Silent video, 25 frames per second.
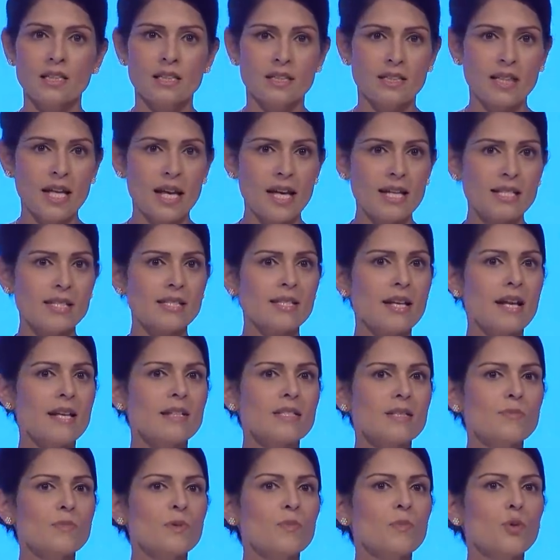There
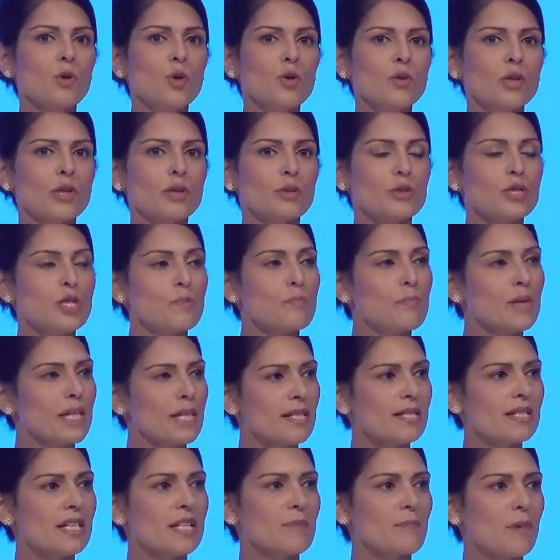stands a memorial to
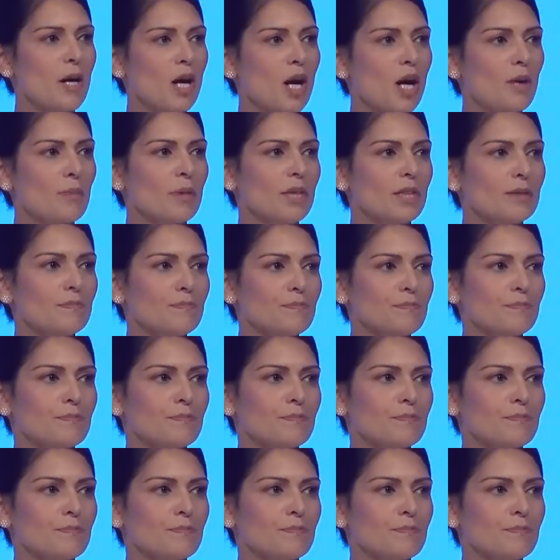PC Palmer,